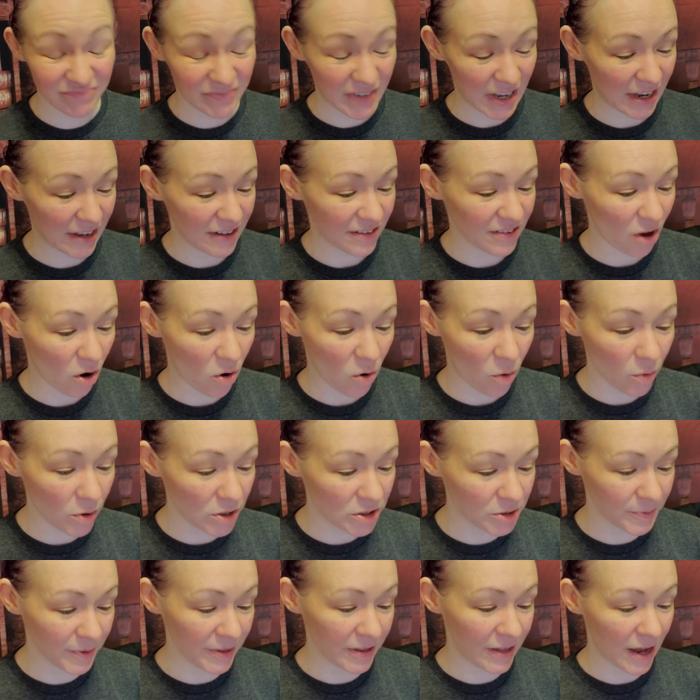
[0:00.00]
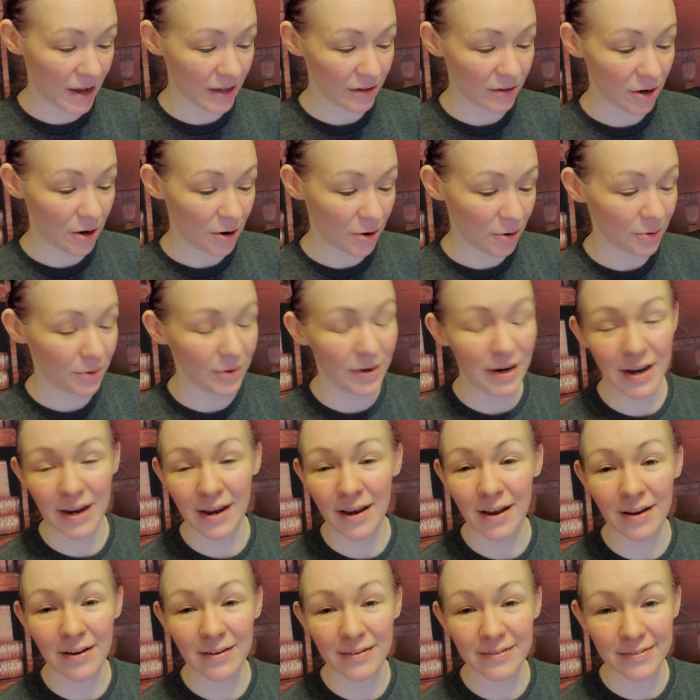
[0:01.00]
It's always been that low,
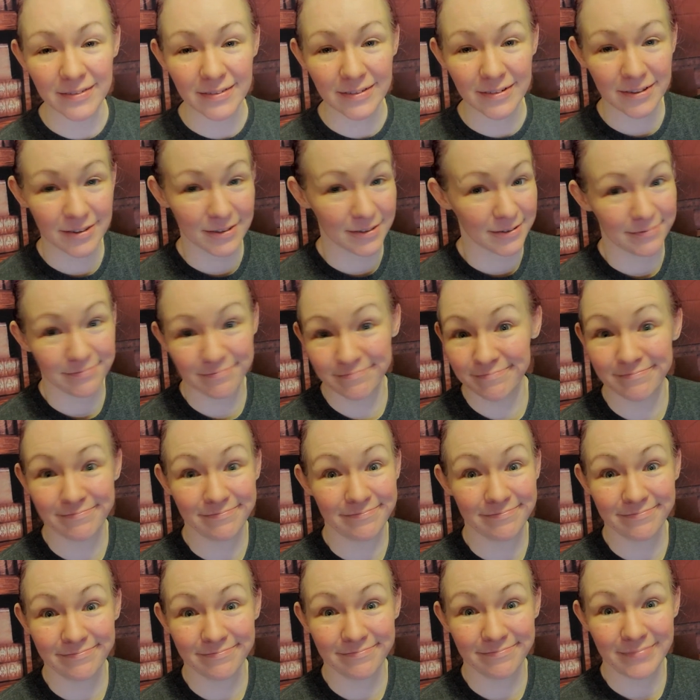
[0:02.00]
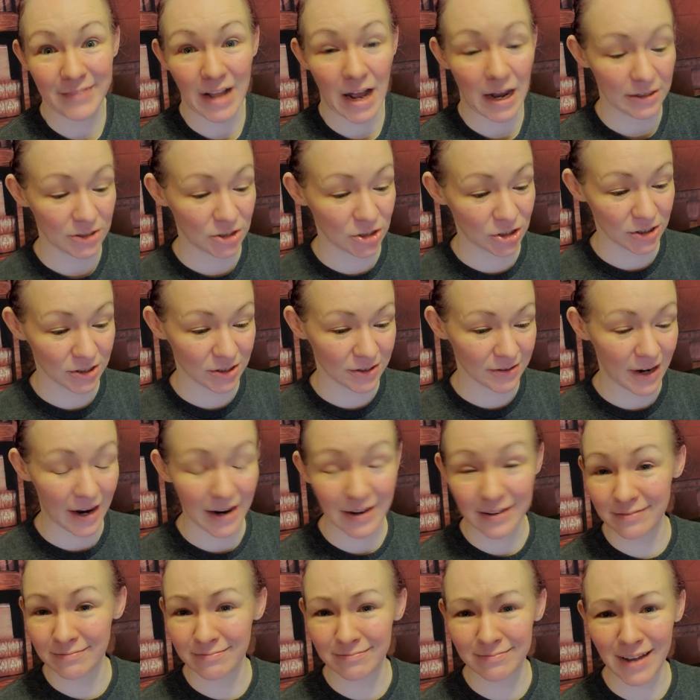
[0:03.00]
and that's just,
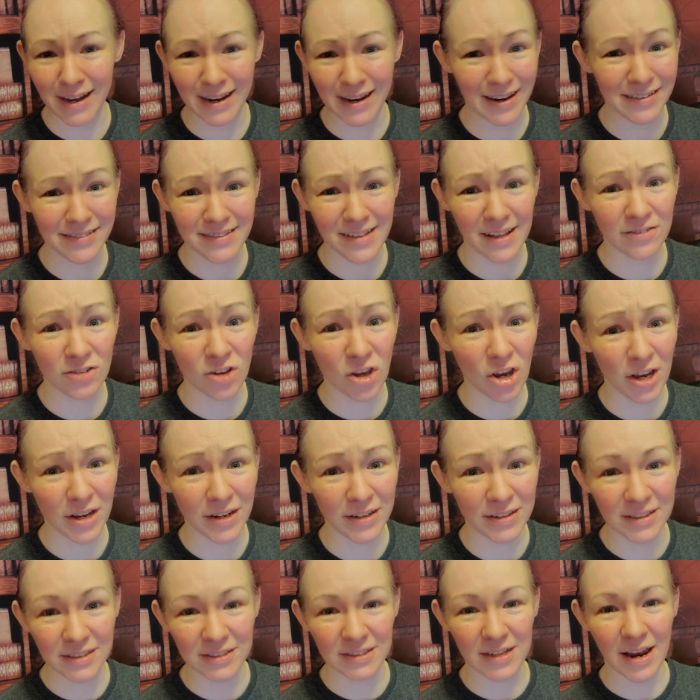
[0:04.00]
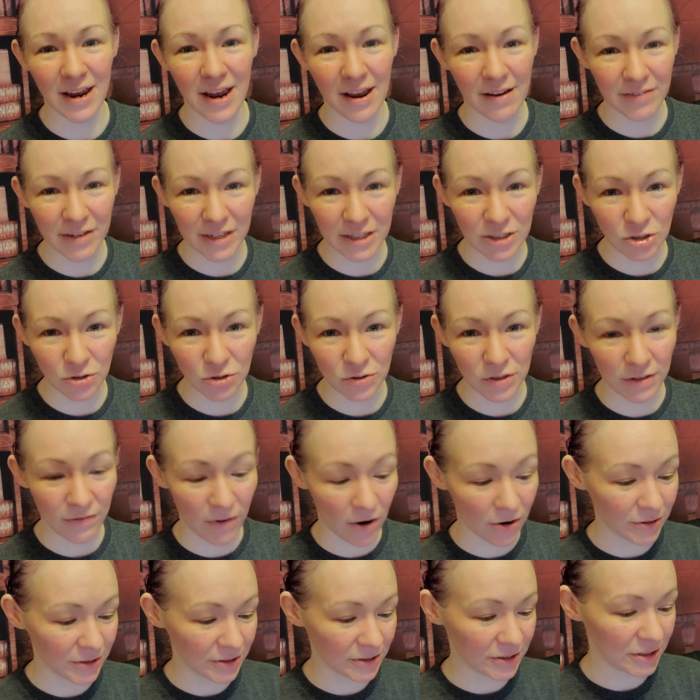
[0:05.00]
I, I guess that's good because I have a history of
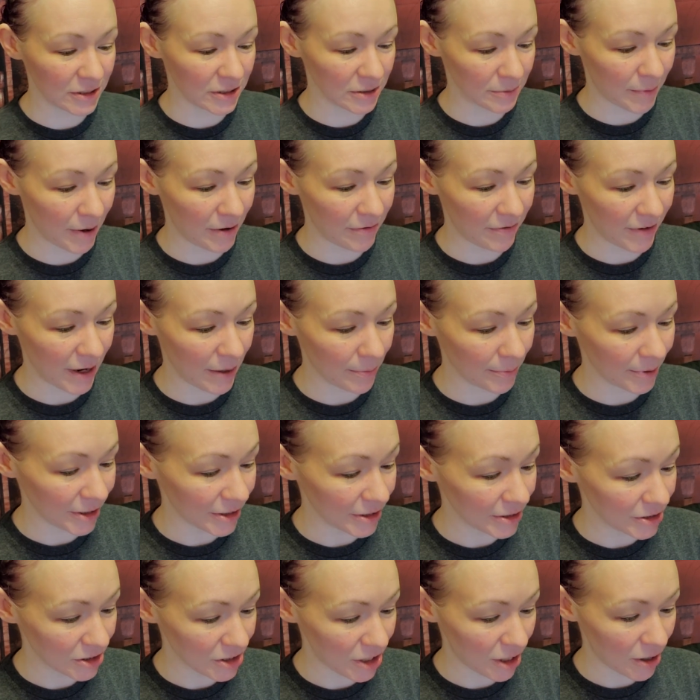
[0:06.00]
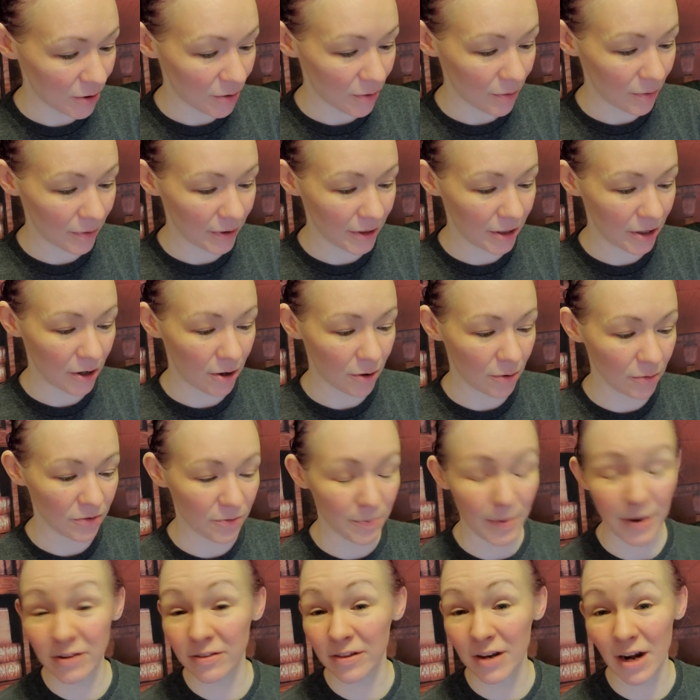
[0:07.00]
heart disease in my family, so, you know, it's
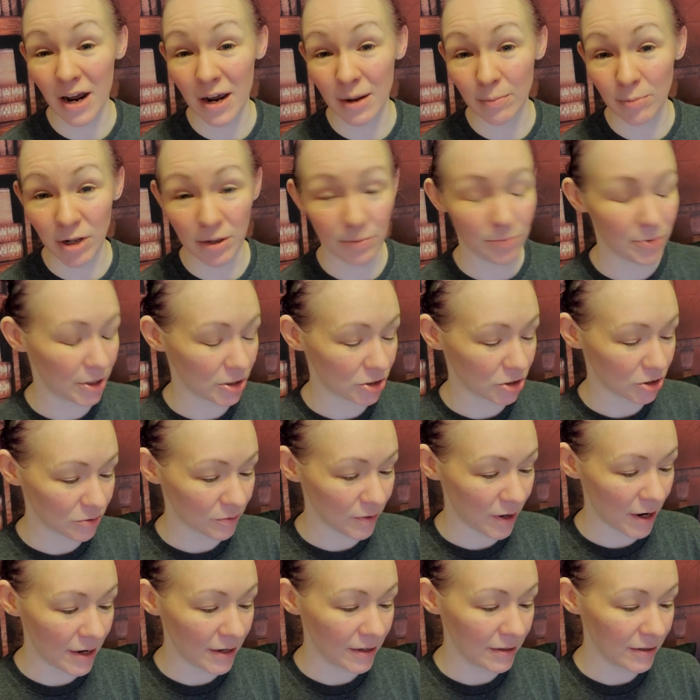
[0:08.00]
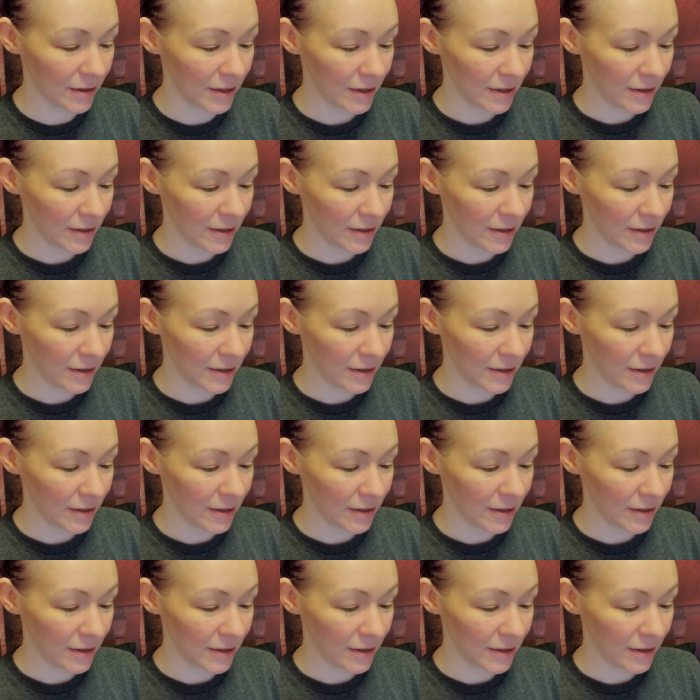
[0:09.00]
better than high blood pressure, right?